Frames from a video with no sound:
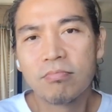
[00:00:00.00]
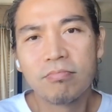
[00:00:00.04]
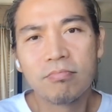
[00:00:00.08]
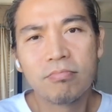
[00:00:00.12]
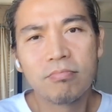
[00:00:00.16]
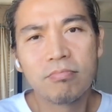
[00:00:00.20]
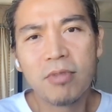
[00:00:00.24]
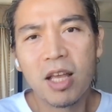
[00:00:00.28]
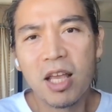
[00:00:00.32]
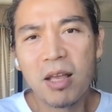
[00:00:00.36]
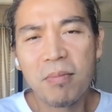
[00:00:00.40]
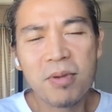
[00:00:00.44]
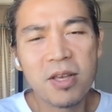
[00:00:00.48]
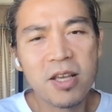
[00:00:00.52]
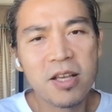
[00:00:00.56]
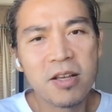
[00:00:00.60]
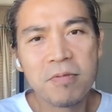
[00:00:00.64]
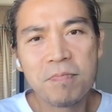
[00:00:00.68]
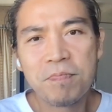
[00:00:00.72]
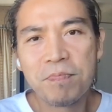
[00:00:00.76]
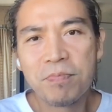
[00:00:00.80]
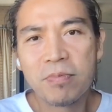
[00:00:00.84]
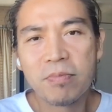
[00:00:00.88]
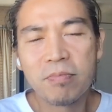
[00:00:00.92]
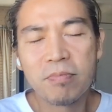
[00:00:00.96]
Maybe
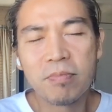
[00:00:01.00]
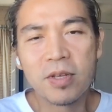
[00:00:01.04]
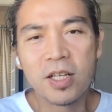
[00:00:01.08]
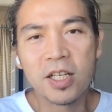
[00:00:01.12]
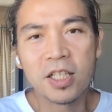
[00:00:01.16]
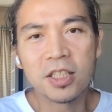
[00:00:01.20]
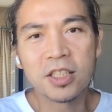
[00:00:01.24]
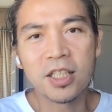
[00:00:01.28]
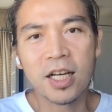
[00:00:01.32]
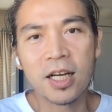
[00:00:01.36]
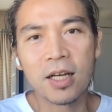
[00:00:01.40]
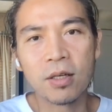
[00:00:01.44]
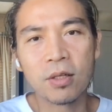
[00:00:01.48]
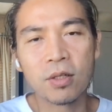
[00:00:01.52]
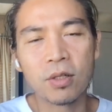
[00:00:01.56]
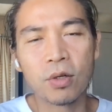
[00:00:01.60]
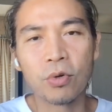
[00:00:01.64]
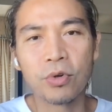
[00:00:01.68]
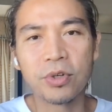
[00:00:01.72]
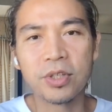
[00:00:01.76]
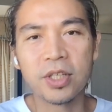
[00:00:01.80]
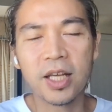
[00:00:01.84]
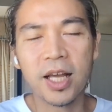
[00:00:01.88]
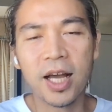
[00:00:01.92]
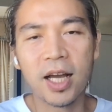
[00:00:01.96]
because I
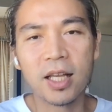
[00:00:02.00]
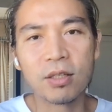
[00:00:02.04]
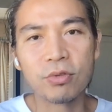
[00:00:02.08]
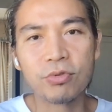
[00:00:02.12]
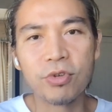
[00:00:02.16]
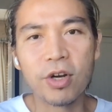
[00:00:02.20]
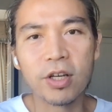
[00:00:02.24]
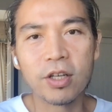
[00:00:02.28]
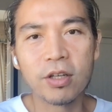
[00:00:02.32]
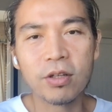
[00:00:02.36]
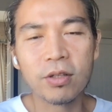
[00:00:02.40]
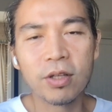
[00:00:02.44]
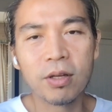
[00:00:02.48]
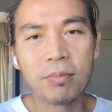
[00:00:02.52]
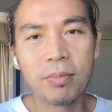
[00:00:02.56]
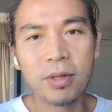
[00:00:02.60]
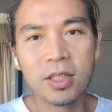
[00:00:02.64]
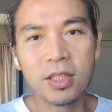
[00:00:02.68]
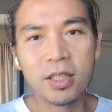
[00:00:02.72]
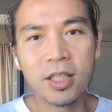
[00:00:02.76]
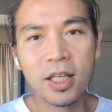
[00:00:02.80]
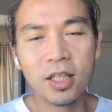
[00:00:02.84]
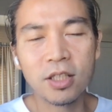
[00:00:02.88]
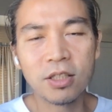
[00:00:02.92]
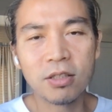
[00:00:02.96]
already had a regular
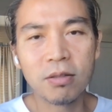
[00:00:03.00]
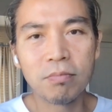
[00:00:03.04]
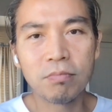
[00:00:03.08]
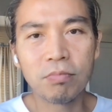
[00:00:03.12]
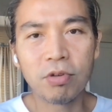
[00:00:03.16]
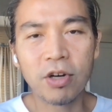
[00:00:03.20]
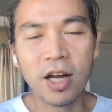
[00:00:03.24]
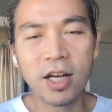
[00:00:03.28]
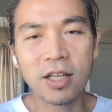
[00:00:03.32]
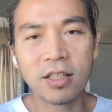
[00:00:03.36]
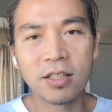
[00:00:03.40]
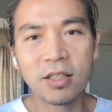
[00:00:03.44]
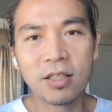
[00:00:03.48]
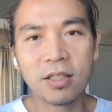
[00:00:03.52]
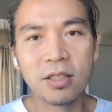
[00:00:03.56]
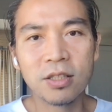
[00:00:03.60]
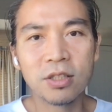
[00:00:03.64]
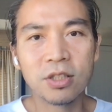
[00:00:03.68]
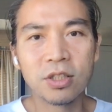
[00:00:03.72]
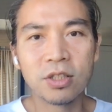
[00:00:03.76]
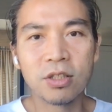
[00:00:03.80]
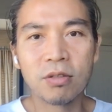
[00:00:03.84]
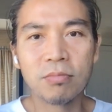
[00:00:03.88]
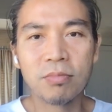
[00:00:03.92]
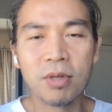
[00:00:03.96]
meditation practice,
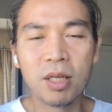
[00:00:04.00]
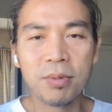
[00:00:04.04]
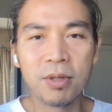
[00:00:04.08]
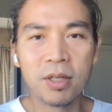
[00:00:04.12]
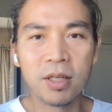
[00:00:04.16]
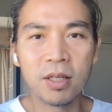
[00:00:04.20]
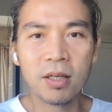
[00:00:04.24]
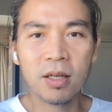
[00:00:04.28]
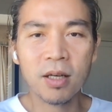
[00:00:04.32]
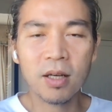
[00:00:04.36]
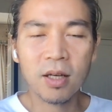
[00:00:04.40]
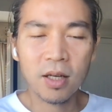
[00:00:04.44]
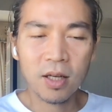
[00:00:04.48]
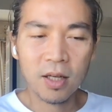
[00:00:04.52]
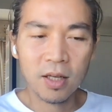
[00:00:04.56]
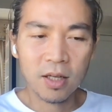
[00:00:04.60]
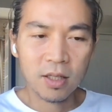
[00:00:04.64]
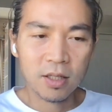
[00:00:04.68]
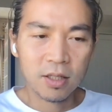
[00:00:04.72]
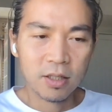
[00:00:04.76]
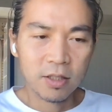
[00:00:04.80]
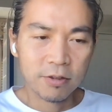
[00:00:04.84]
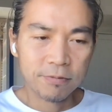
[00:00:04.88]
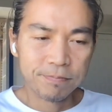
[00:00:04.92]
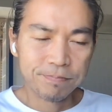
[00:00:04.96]
so maybe
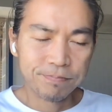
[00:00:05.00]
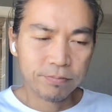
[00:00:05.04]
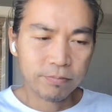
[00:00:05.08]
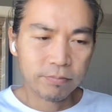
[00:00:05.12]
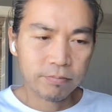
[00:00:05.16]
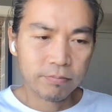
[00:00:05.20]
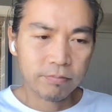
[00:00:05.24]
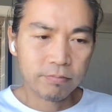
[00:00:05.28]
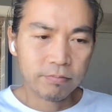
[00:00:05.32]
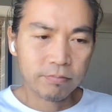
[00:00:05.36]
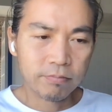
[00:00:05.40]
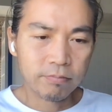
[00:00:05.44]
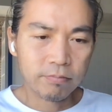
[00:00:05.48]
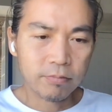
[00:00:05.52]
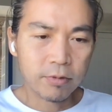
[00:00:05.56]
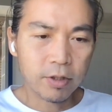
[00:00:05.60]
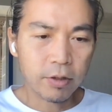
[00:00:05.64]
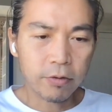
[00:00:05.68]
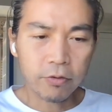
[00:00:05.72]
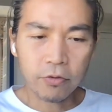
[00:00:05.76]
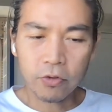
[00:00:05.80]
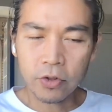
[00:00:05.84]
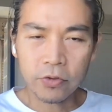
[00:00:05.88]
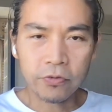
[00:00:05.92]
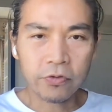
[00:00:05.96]

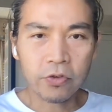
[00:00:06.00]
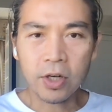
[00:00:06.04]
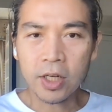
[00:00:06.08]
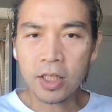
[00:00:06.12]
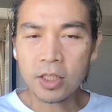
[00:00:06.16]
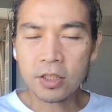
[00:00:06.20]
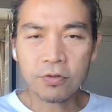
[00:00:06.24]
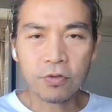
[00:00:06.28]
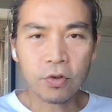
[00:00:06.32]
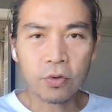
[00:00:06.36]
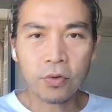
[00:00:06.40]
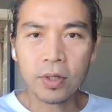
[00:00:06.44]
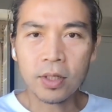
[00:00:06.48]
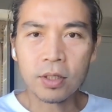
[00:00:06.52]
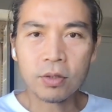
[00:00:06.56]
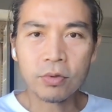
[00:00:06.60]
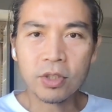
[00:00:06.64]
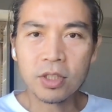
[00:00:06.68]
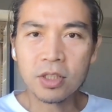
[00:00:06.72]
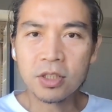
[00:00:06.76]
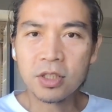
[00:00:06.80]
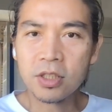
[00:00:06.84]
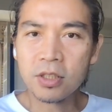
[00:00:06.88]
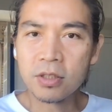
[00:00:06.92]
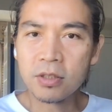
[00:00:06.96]
for I guess for whatever
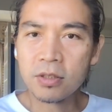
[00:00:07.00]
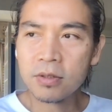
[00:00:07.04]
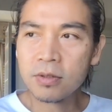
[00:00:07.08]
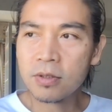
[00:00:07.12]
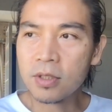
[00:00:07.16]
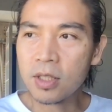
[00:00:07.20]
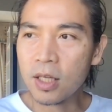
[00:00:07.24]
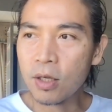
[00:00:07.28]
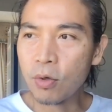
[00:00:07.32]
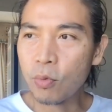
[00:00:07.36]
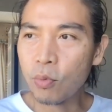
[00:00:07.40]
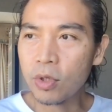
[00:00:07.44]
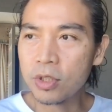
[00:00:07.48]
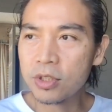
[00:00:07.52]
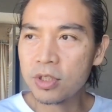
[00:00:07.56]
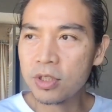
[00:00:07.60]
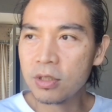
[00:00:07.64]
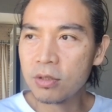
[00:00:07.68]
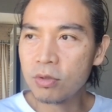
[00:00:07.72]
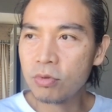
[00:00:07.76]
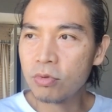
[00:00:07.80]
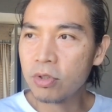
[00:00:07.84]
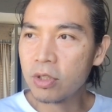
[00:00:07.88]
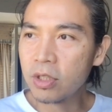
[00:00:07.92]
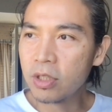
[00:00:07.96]
reason, it
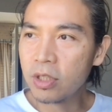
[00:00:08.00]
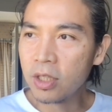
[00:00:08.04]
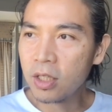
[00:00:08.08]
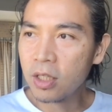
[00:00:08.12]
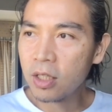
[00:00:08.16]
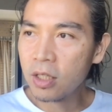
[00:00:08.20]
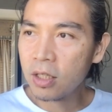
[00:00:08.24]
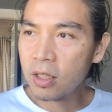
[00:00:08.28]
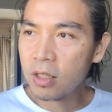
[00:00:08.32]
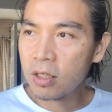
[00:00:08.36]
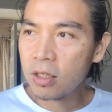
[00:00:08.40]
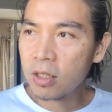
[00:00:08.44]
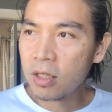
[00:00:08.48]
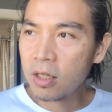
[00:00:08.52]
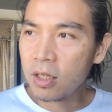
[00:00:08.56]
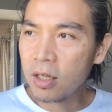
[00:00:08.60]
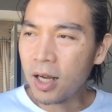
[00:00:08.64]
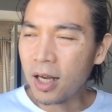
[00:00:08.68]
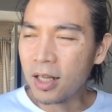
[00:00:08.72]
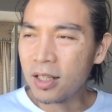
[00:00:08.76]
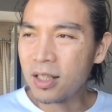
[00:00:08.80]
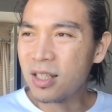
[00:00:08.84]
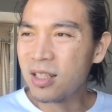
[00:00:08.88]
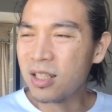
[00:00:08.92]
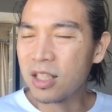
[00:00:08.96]
wasn't really,
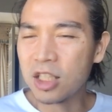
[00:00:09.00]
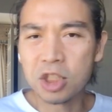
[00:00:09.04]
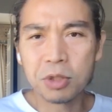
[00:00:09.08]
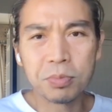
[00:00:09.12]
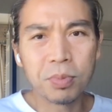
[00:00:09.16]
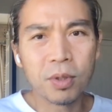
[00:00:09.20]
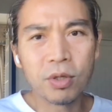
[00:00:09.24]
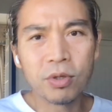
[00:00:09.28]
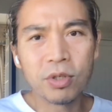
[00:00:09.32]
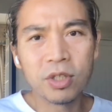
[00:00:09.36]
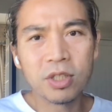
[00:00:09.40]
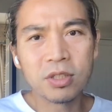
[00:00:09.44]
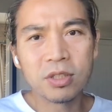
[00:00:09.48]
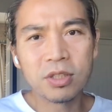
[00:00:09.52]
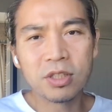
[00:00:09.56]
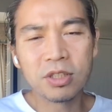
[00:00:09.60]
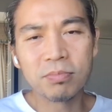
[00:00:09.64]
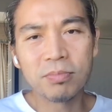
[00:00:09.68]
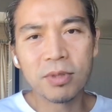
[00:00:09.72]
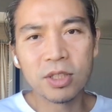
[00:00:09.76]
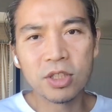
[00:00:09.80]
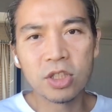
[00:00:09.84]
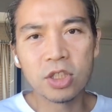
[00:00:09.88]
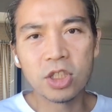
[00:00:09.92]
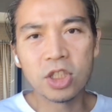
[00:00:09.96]
I didn't experience
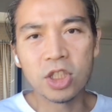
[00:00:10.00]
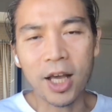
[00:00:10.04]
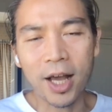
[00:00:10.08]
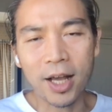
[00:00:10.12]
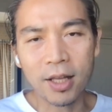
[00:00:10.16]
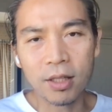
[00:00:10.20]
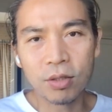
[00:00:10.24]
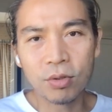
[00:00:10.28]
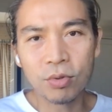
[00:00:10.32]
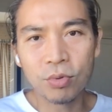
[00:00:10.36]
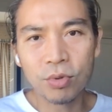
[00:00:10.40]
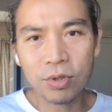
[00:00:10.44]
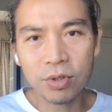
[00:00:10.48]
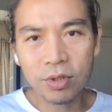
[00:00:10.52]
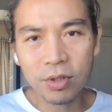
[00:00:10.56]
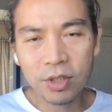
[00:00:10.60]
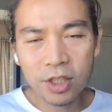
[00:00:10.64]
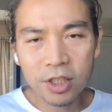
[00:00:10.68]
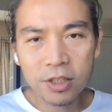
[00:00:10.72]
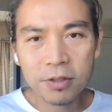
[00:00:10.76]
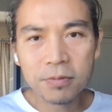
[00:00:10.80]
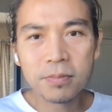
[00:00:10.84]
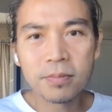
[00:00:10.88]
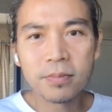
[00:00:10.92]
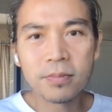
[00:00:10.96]
much shadow
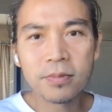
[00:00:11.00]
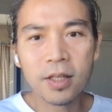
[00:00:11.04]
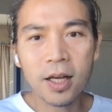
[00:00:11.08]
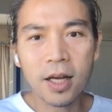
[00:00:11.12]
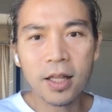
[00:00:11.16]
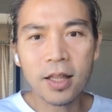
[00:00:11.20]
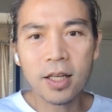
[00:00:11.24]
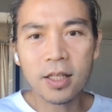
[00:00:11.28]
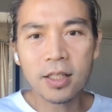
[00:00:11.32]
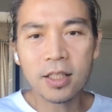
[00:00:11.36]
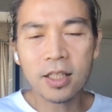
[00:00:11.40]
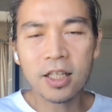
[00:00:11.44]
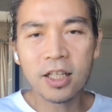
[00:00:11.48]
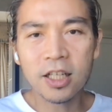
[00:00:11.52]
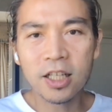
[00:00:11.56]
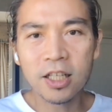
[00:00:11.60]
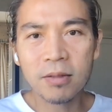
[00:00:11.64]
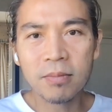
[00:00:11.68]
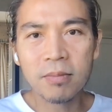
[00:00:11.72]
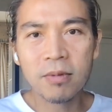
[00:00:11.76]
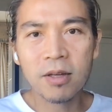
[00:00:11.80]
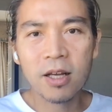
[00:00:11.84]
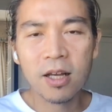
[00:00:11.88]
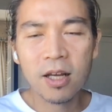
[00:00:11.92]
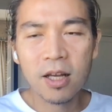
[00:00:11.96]
work at that time,